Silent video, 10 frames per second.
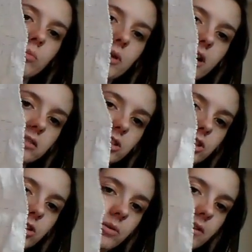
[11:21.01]
black to
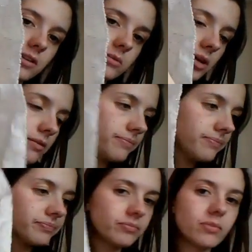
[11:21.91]
do in this bit.
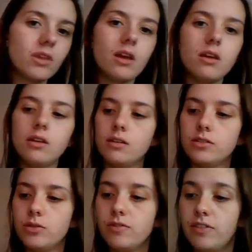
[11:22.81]

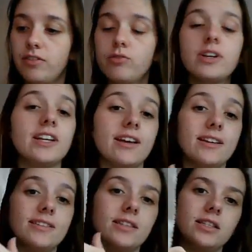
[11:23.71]
So even after 3
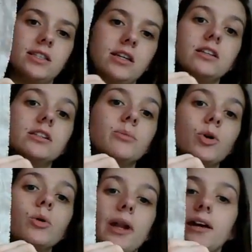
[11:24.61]
days, there's still
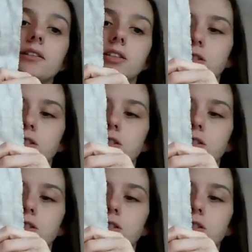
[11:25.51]
more black to